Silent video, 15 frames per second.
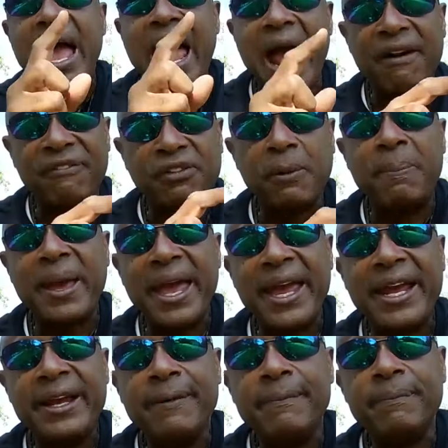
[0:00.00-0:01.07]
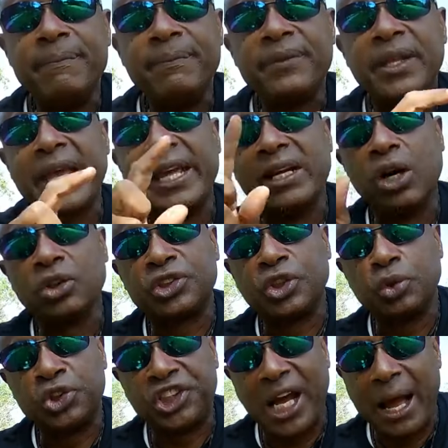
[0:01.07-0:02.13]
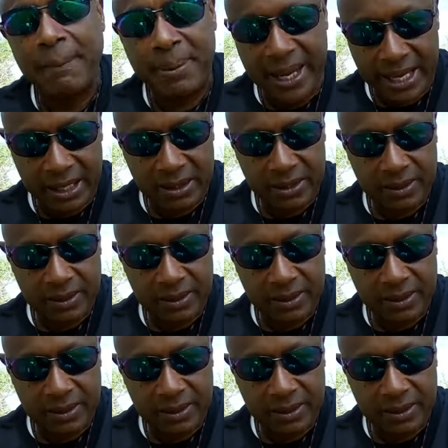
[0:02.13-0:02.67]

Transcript: Afterpay and also Shop Pay.